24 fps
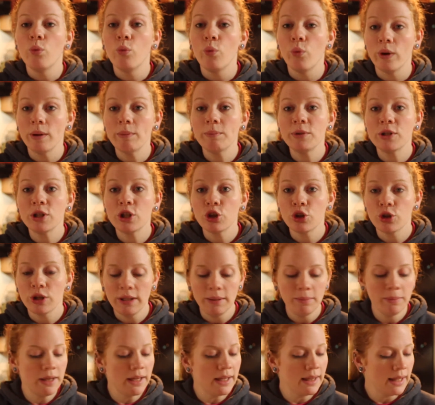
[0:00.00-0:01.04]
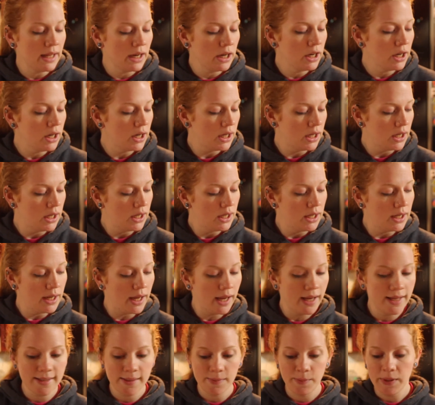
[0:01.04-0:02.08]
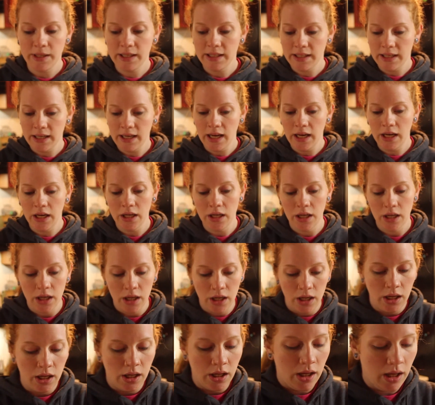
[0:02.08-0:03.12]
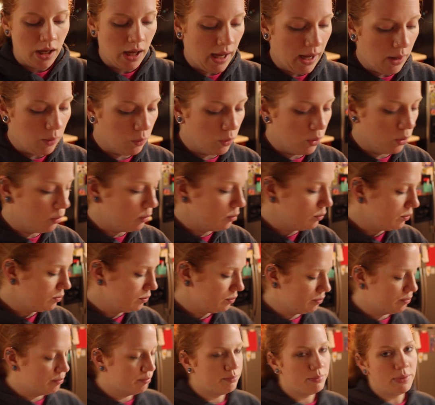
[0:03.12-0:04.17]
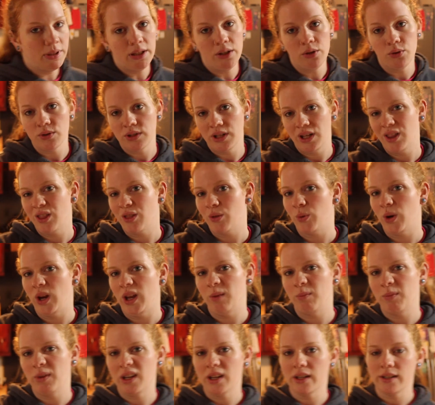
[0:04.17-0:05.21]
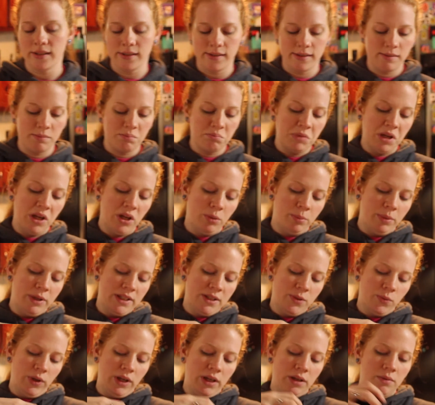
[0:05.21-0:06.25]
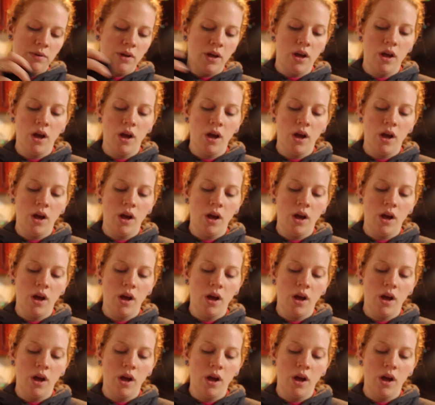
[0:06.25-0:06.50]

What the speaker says: whipped cream in there, I can't speak today, I won't be using 3 because it'll be sweet.